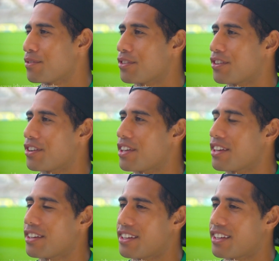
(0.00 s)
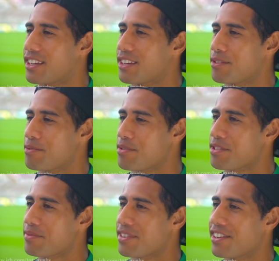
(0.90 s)
thought, oh yeah, we'll
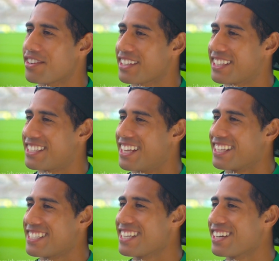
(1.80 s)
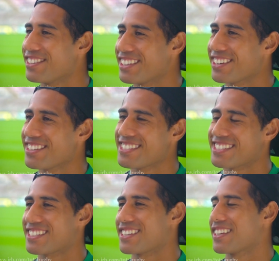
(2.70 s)
bring him along and see how he goes.
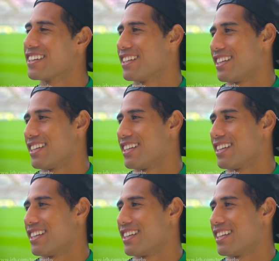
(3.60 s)
So,